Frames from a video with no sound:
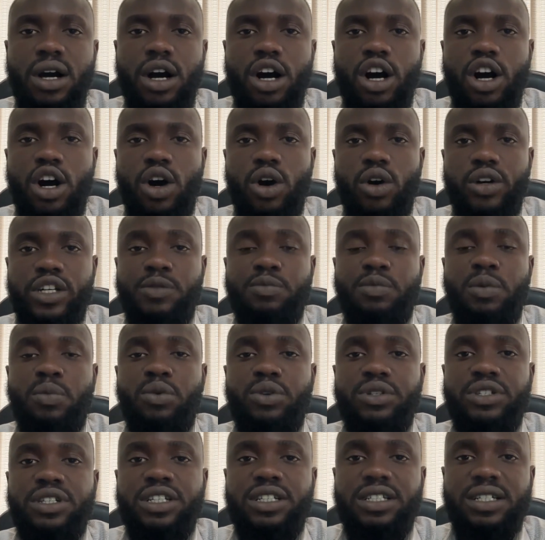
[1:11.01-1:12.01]
or his
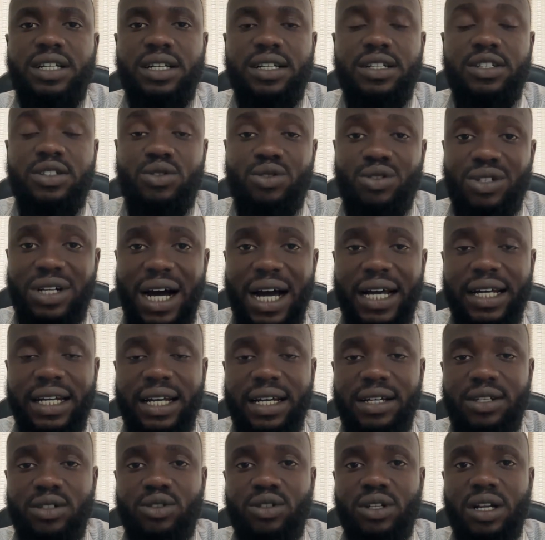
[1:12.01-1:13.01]
positions to
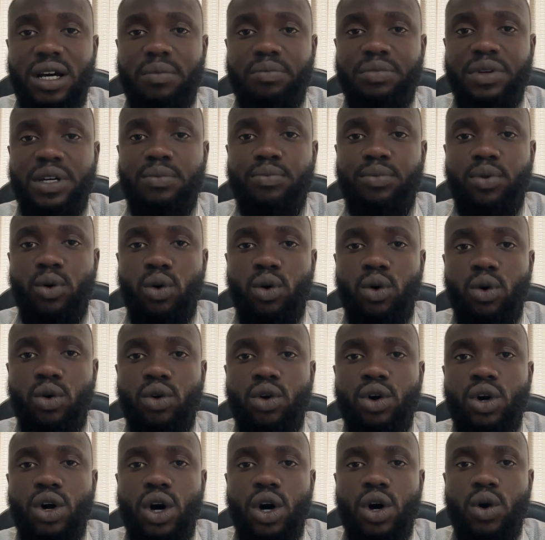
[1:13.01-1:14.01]
Ghanaians so that people
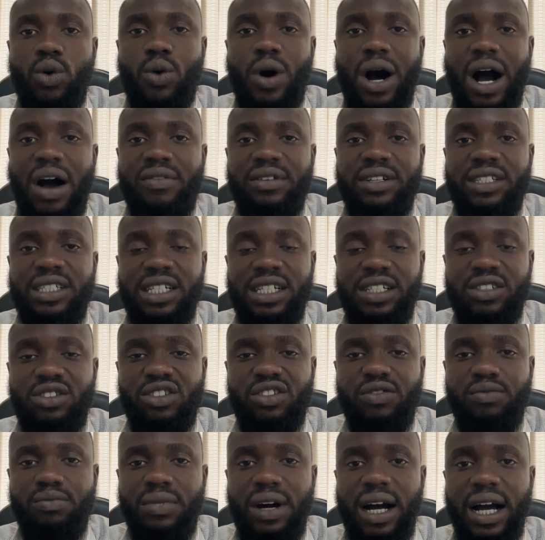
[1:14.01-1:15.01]
will have a change
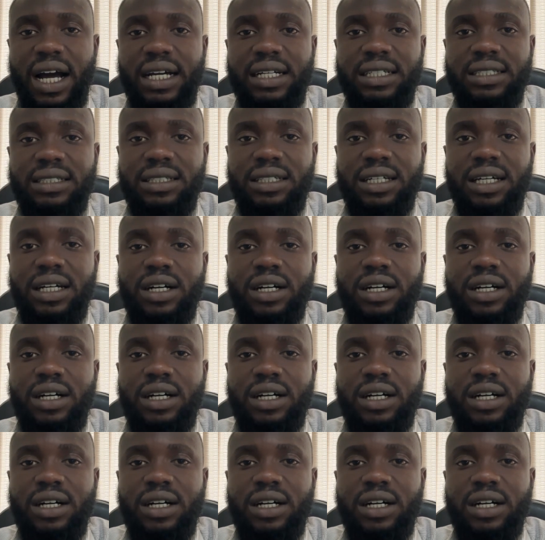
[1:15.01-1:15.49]
of mind,